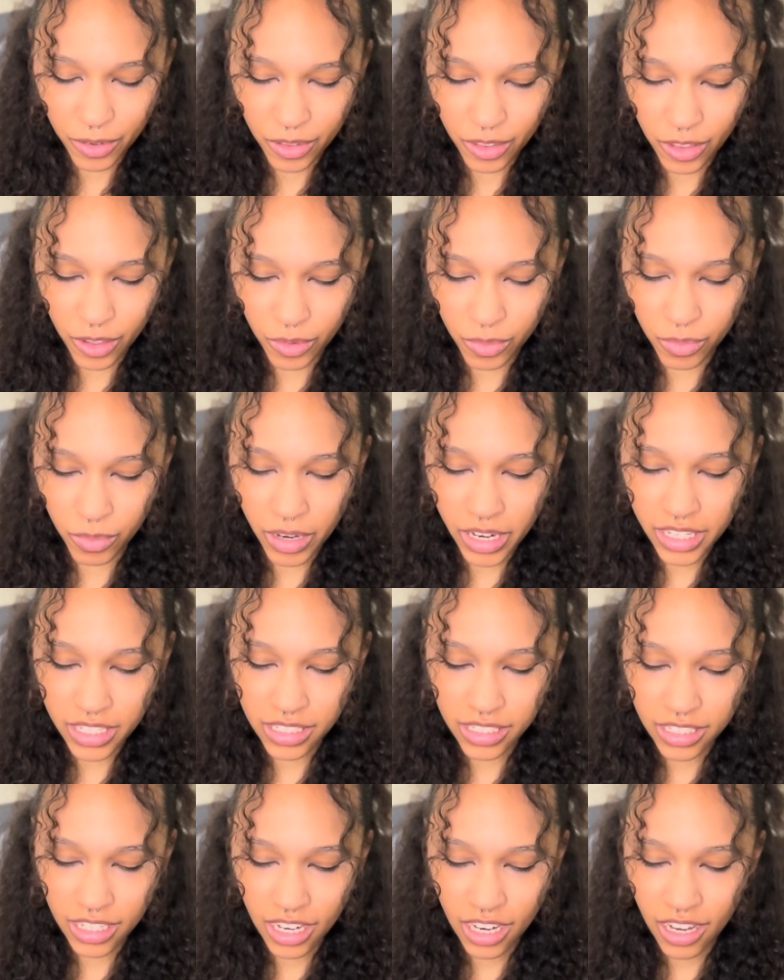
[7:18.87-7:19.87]
the
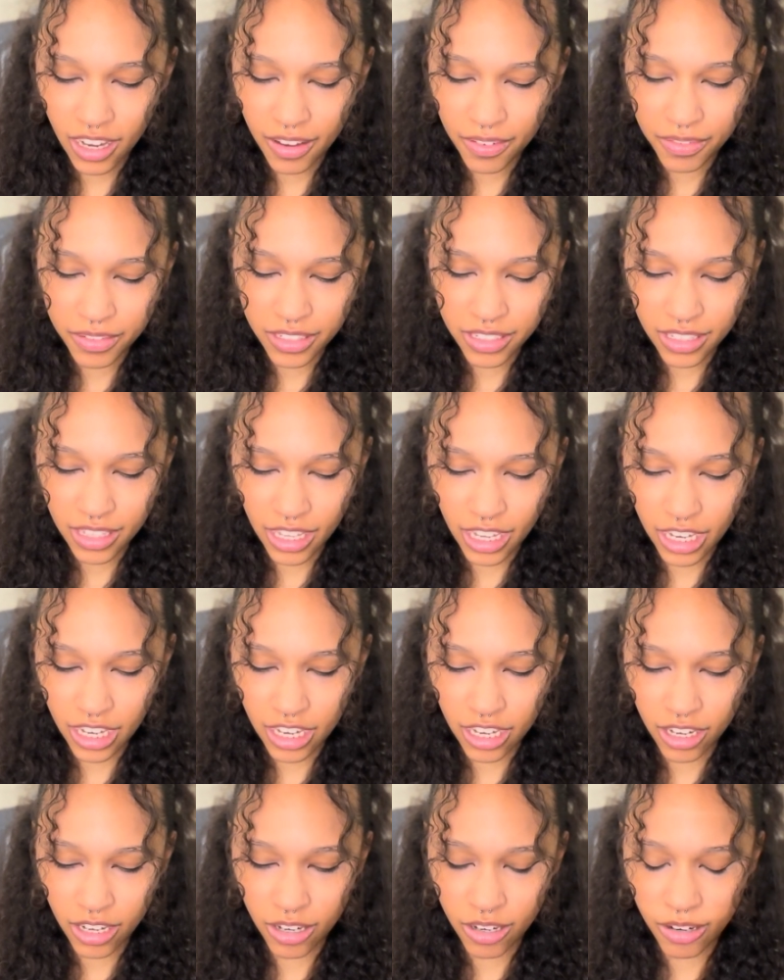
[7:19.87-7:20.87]
wrist cuffs that
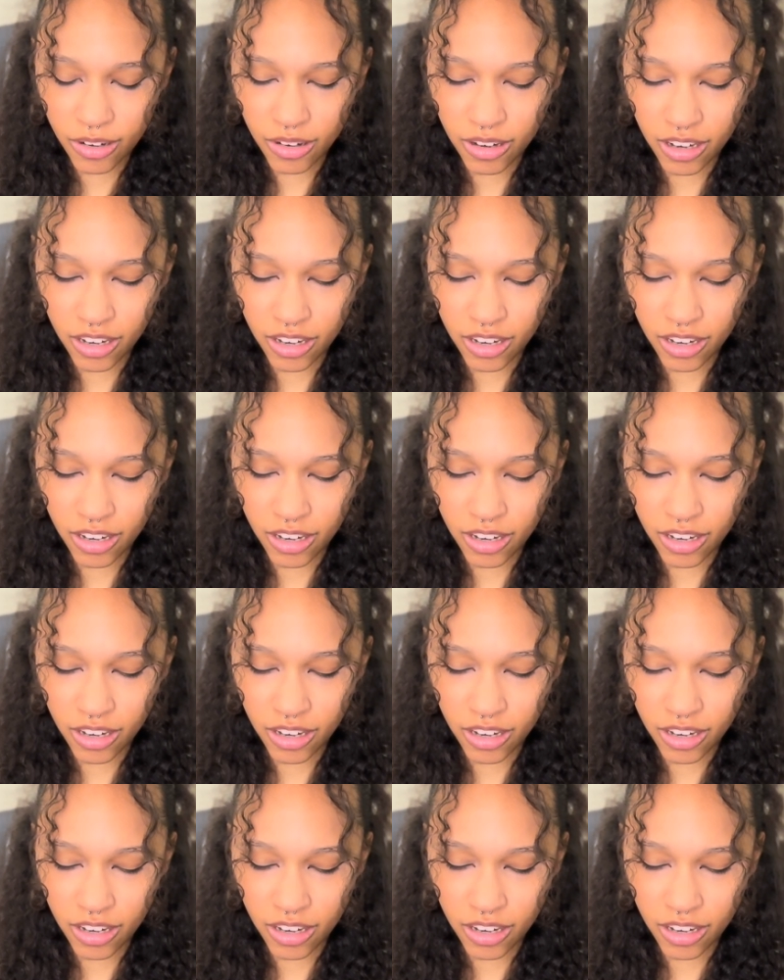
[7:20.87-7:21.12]
go